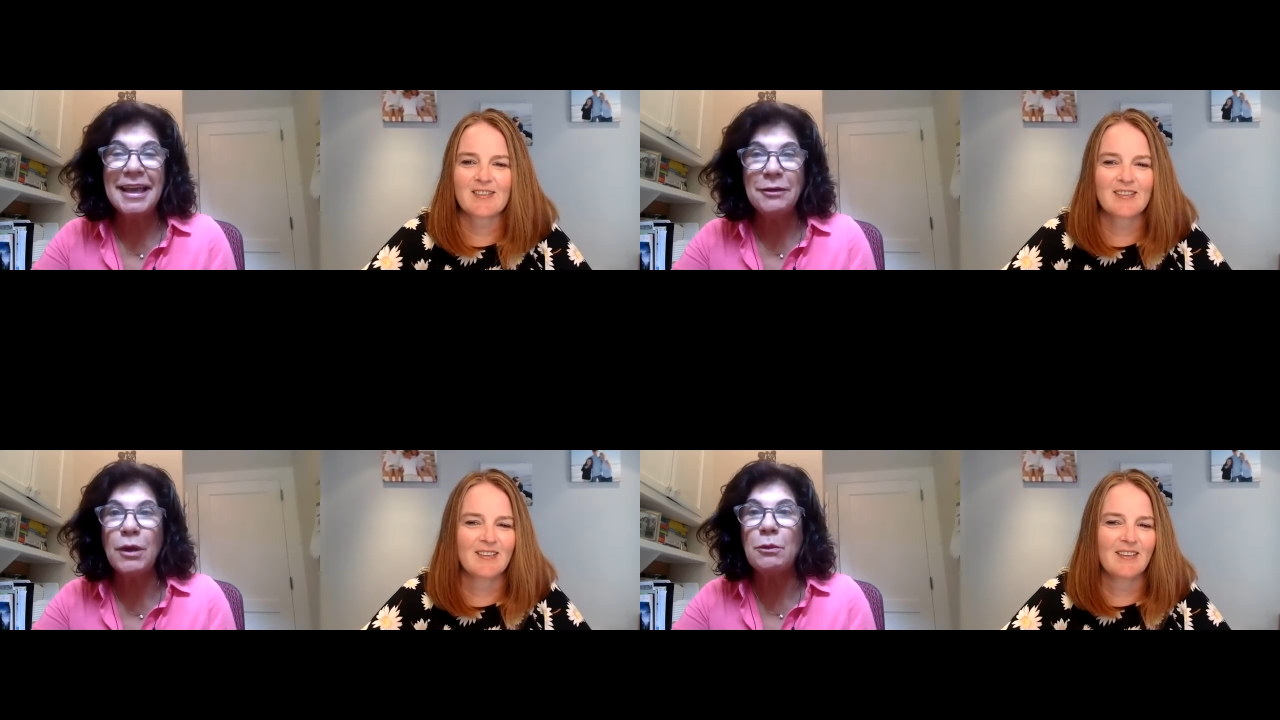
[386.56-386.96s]

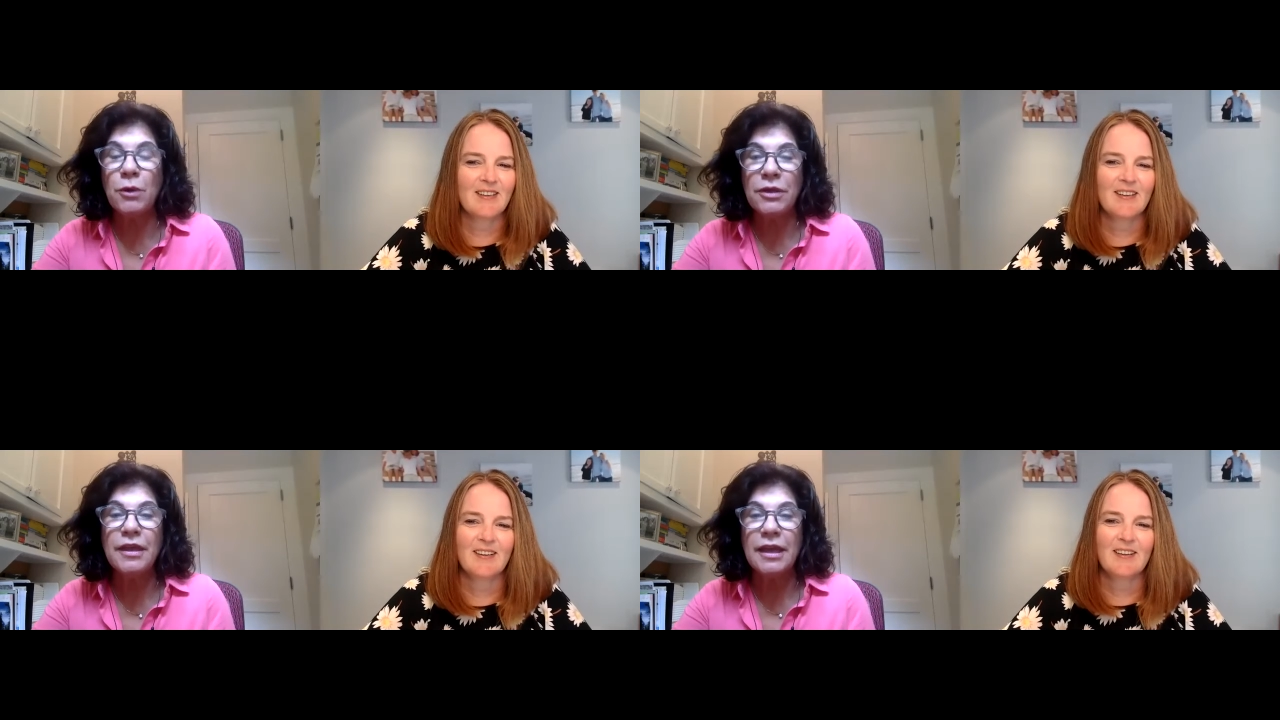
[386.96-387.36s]
Speaker 1: and went
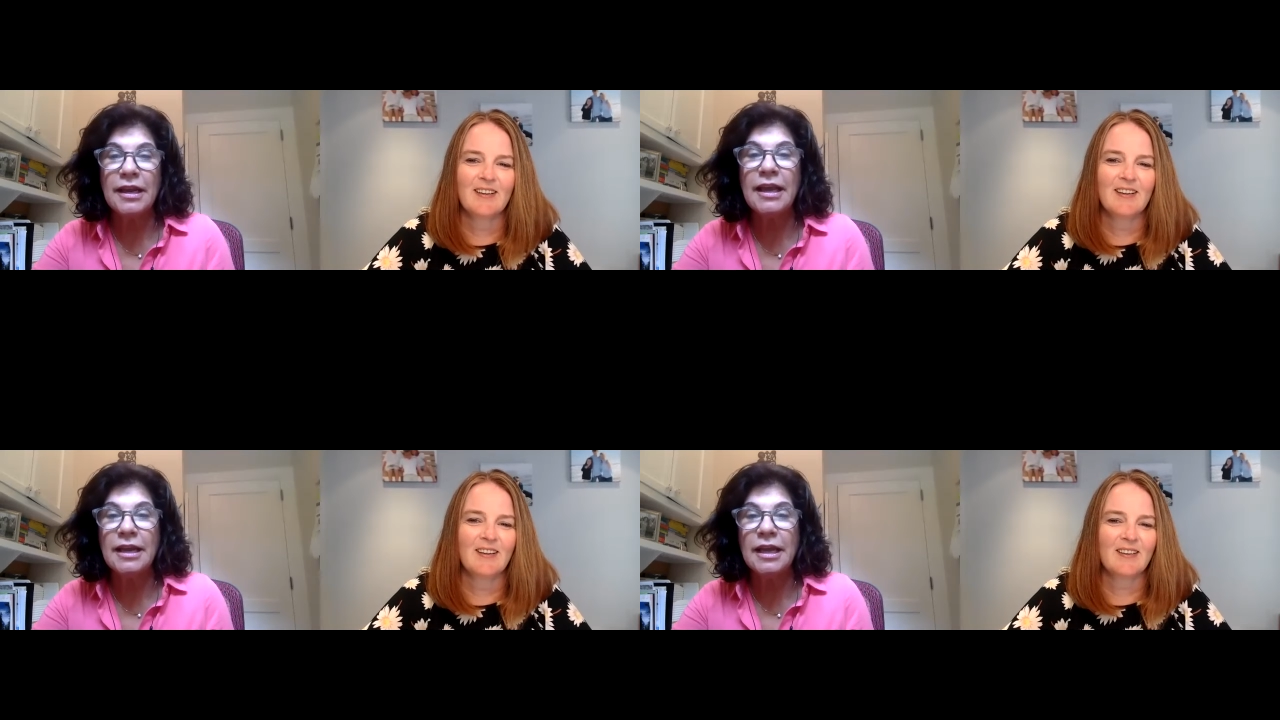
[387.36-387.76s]
with it
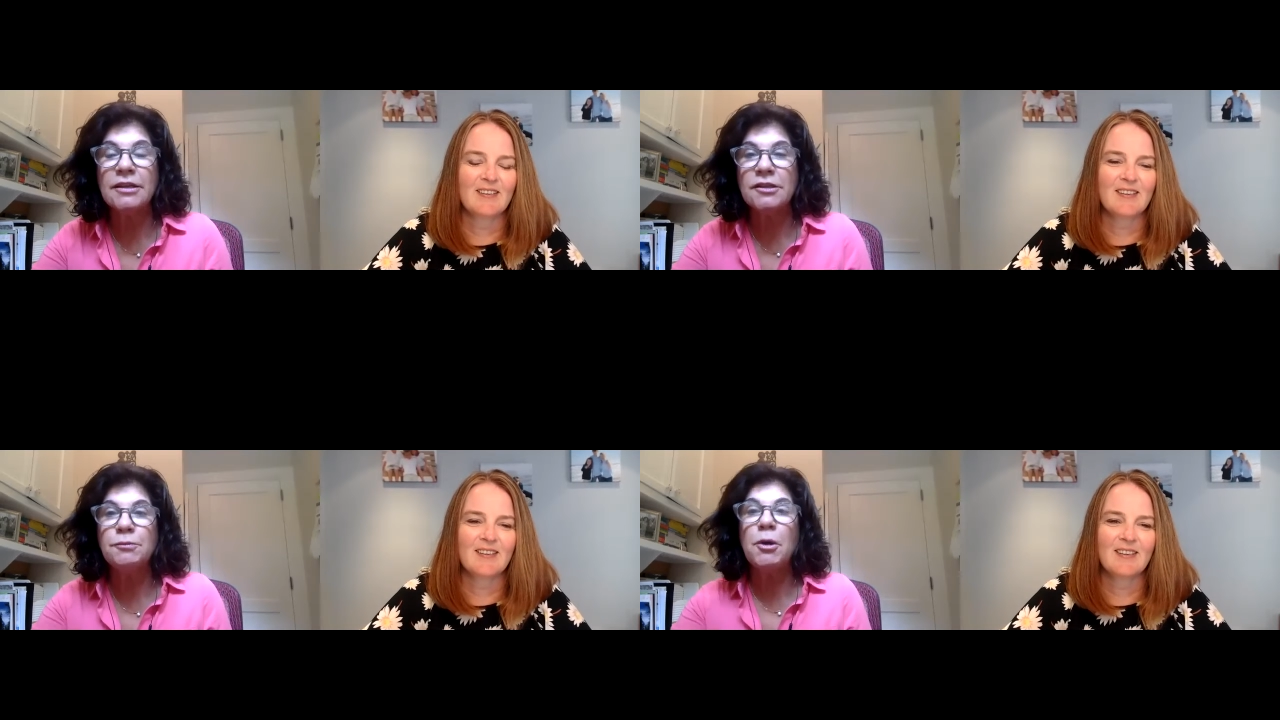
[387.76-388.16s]
and
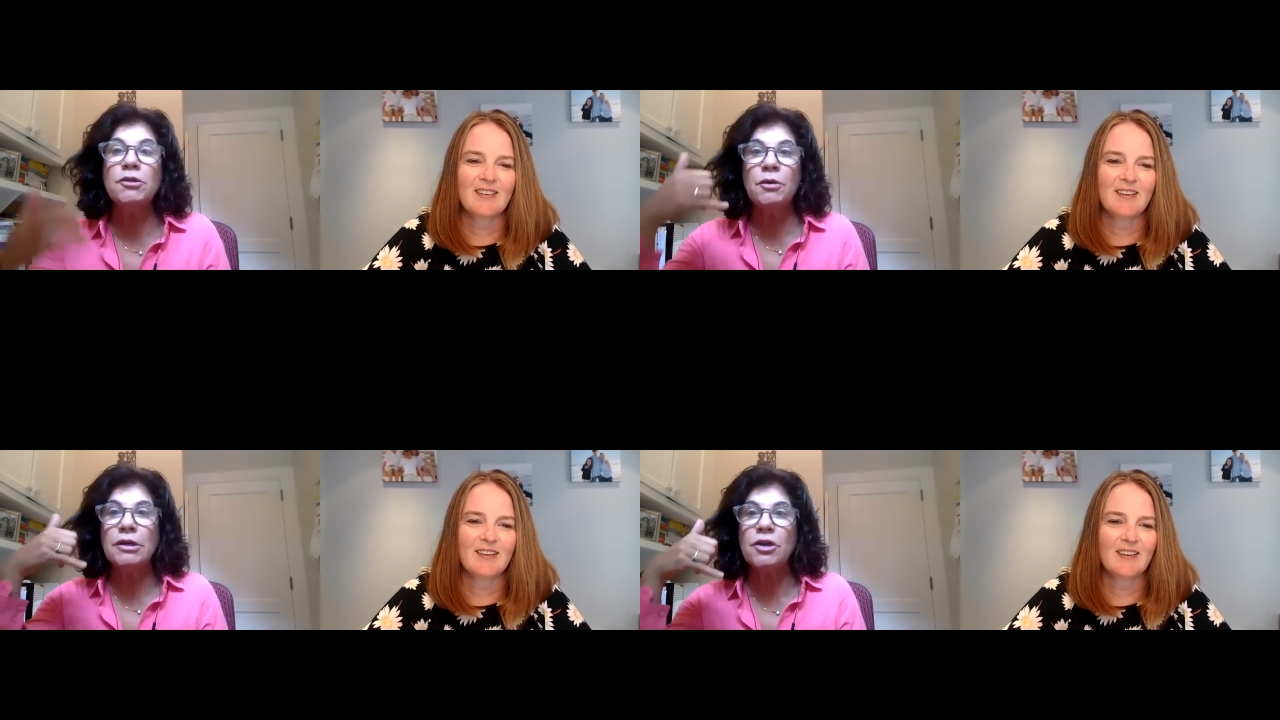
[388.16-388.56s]
and spoke
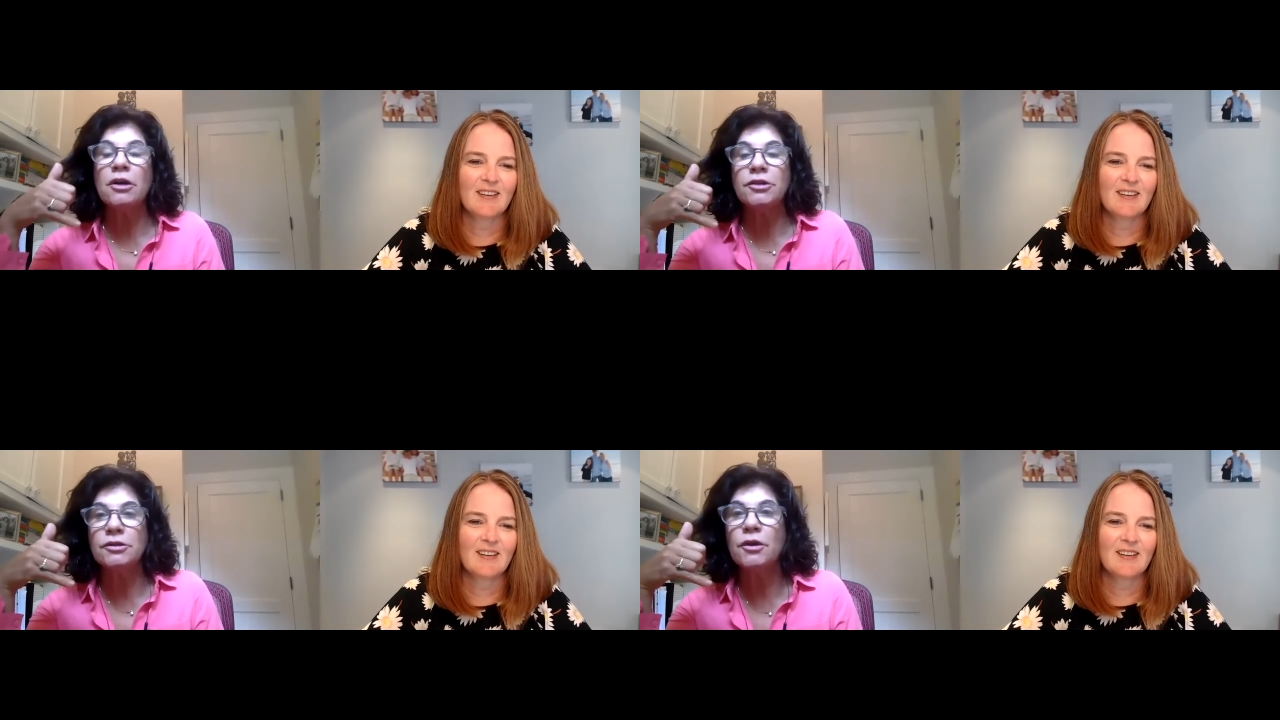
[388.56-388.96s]
to our
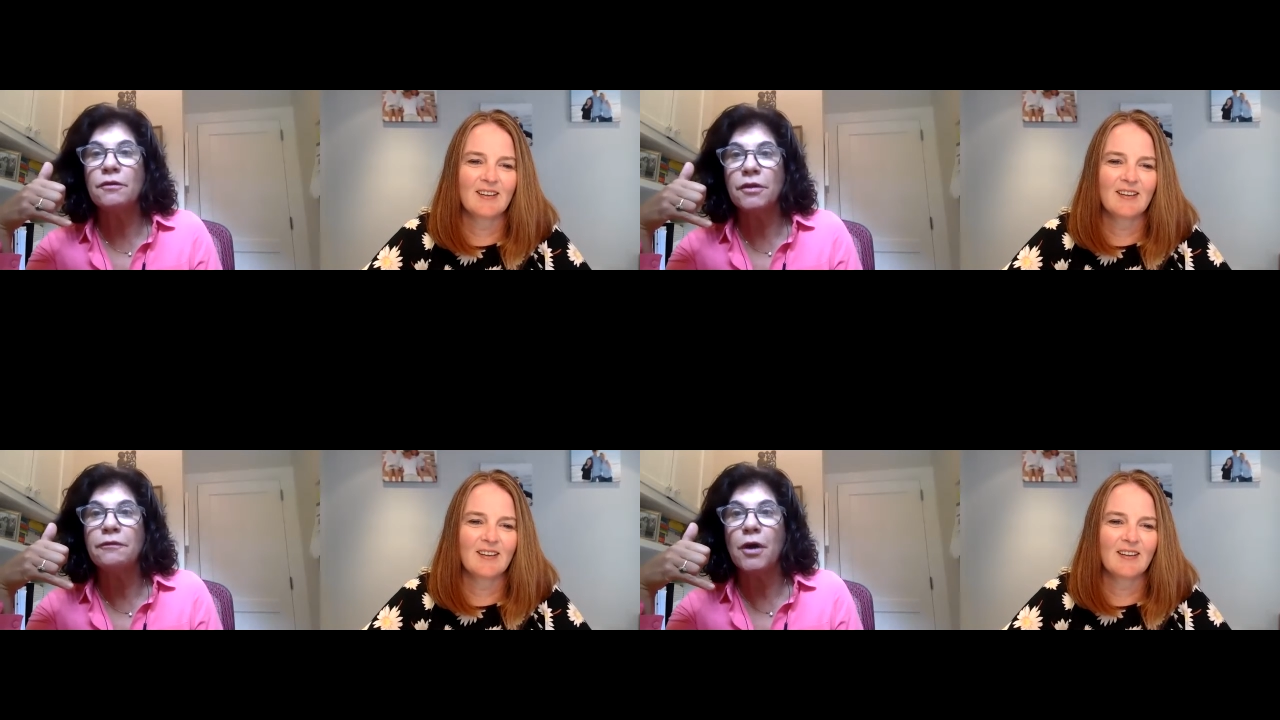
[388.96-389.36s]
doctors
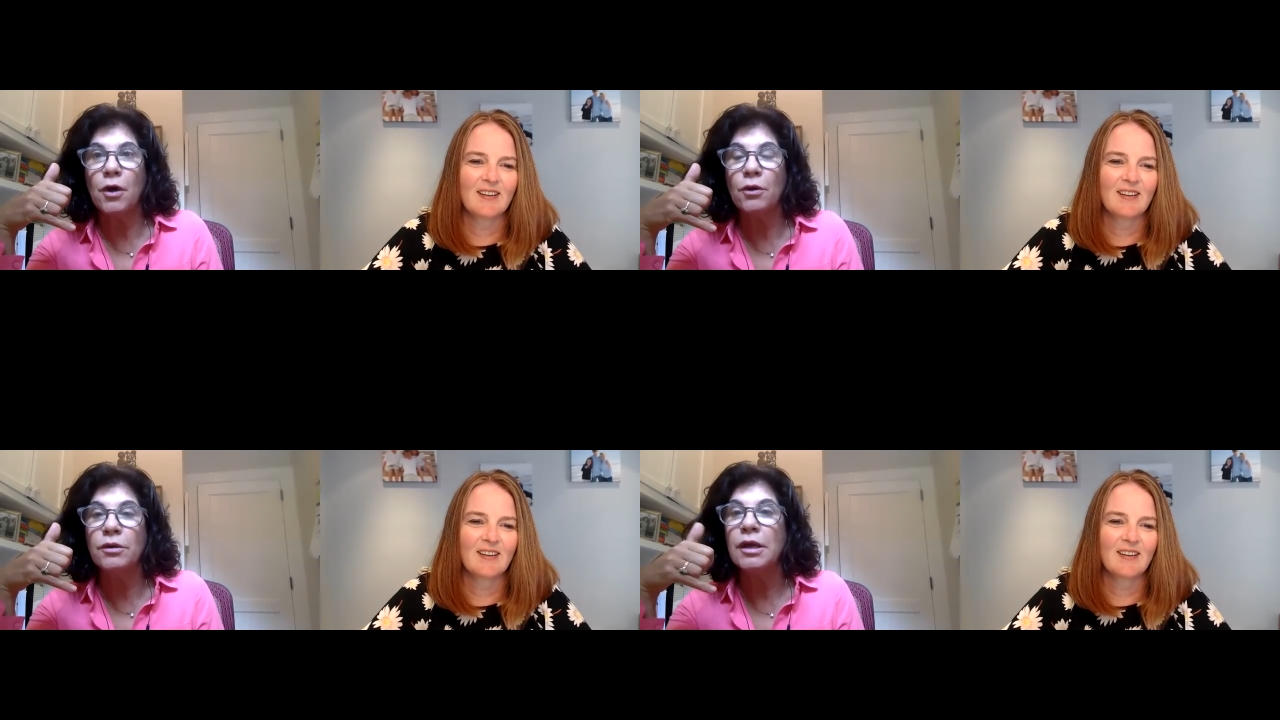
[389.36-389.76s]
over the
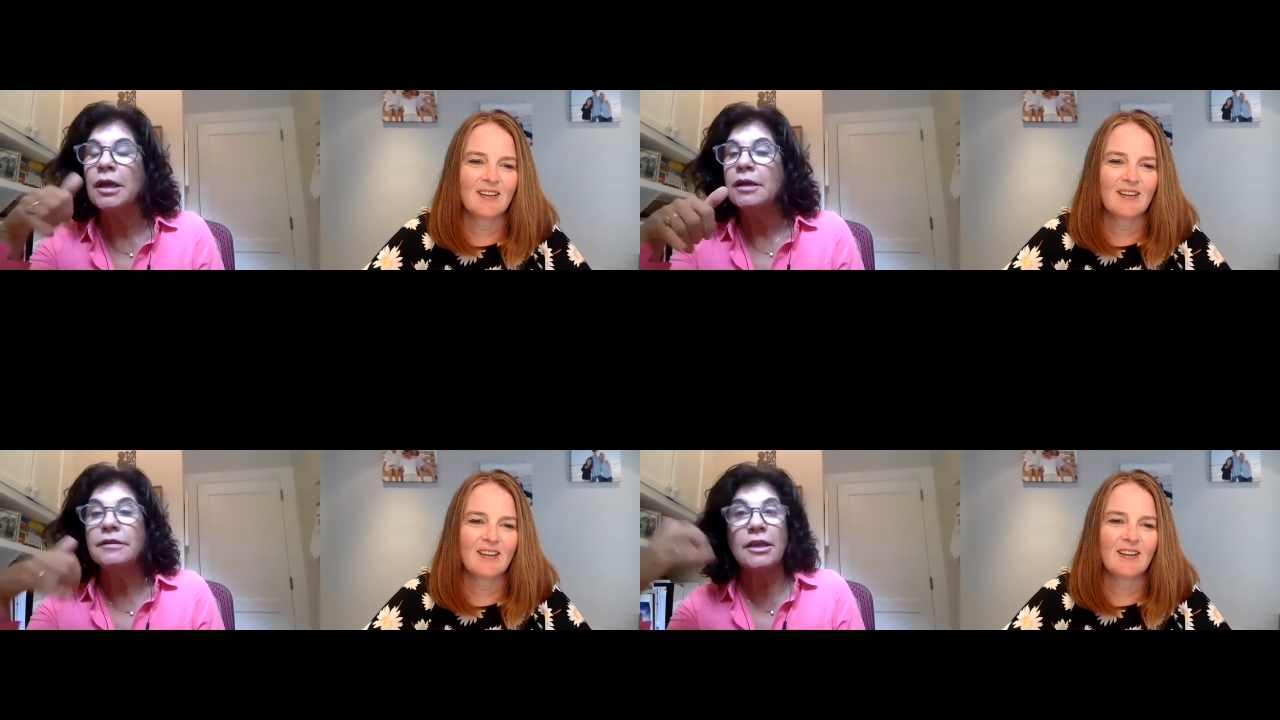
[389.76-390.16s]
phone. They